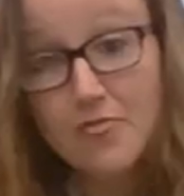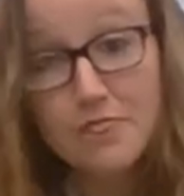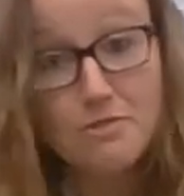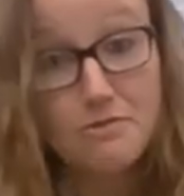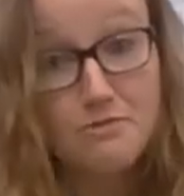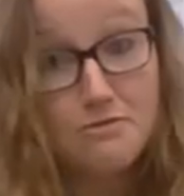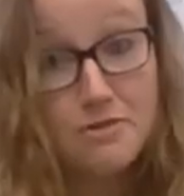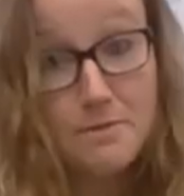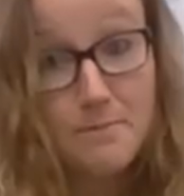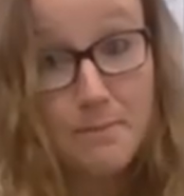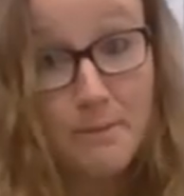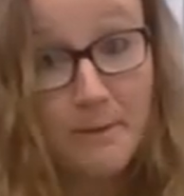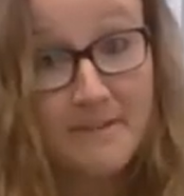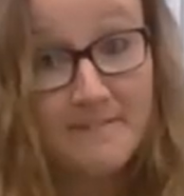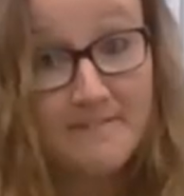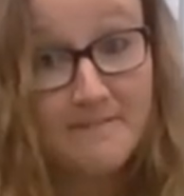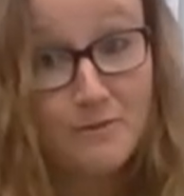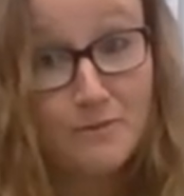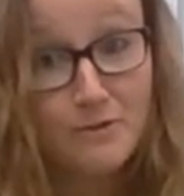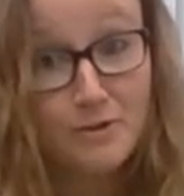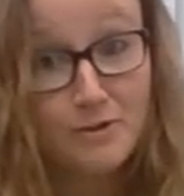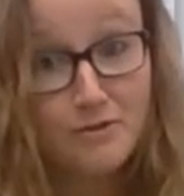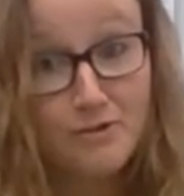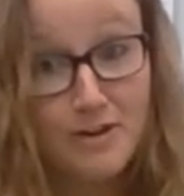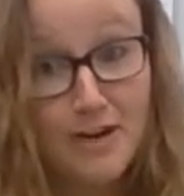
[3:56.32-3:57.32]

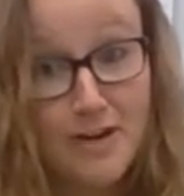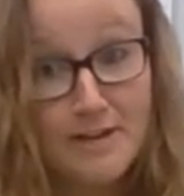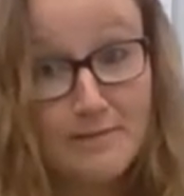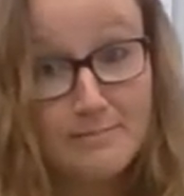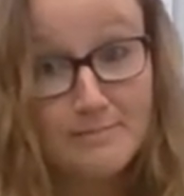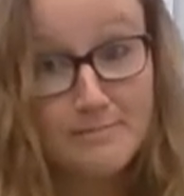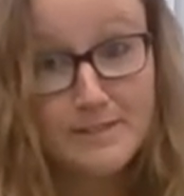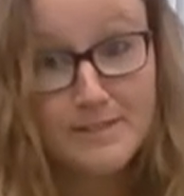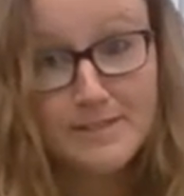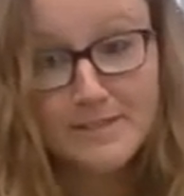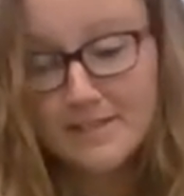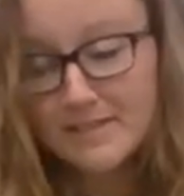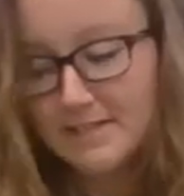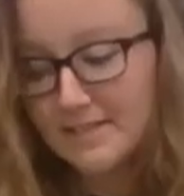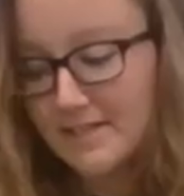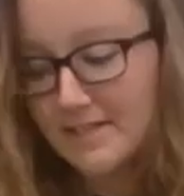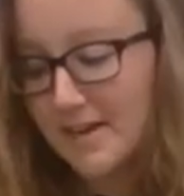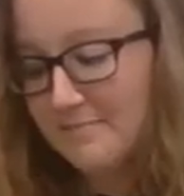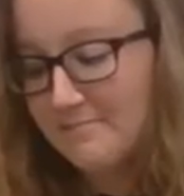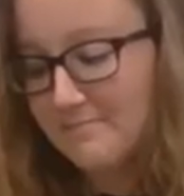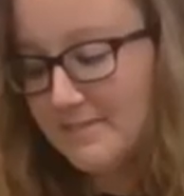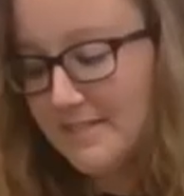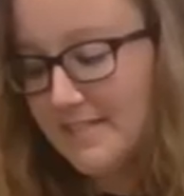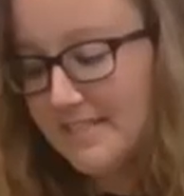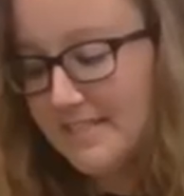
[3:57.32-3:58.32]
3.4 grams this
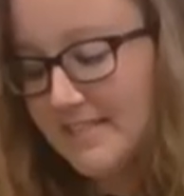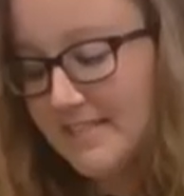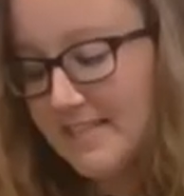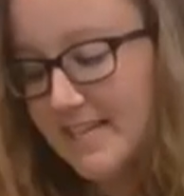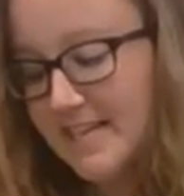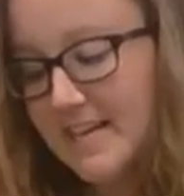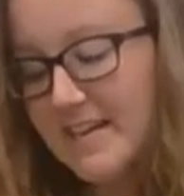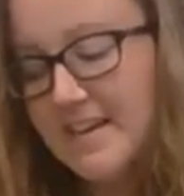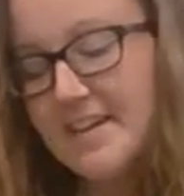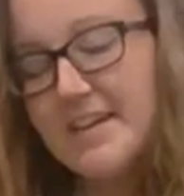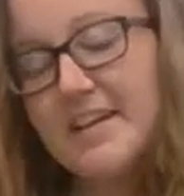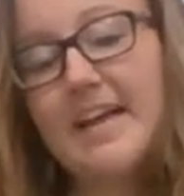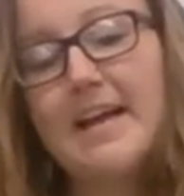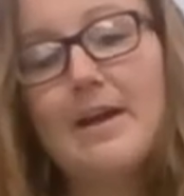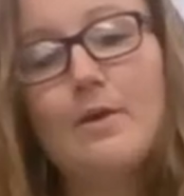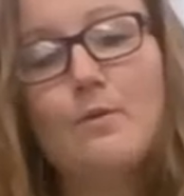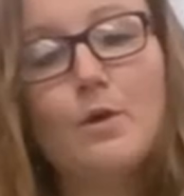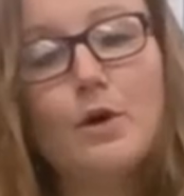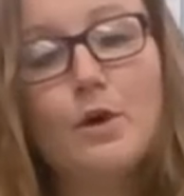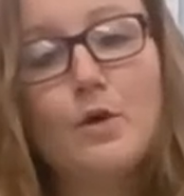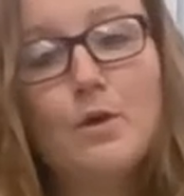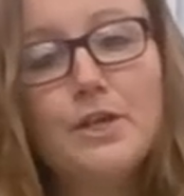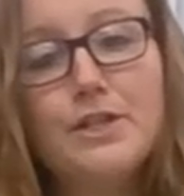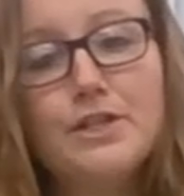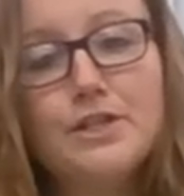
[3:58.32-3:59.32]
cup is. Okay,
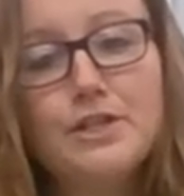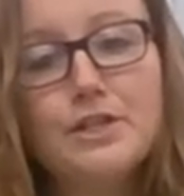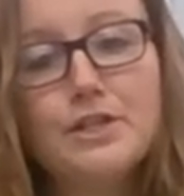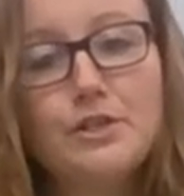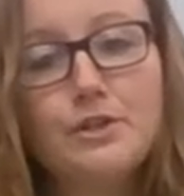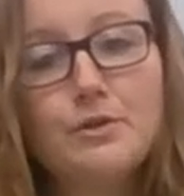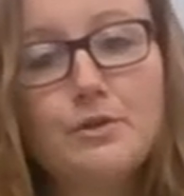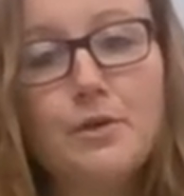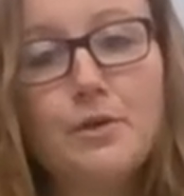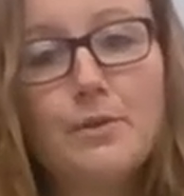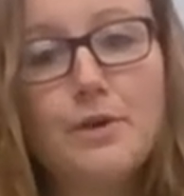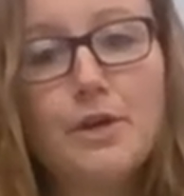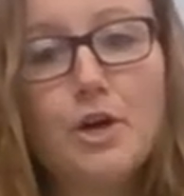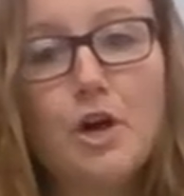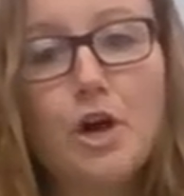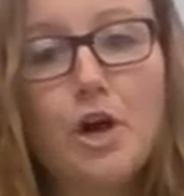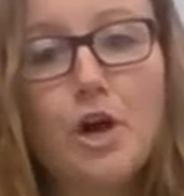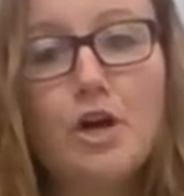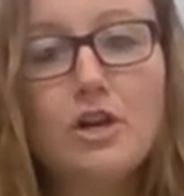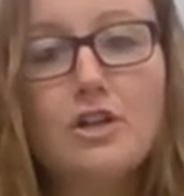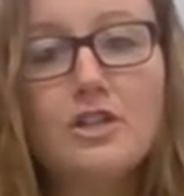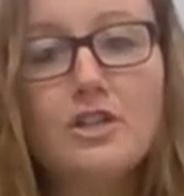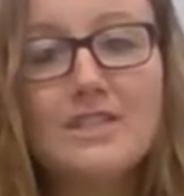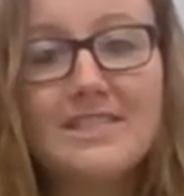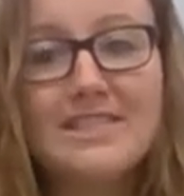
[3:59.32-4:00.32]
we're going to do what we call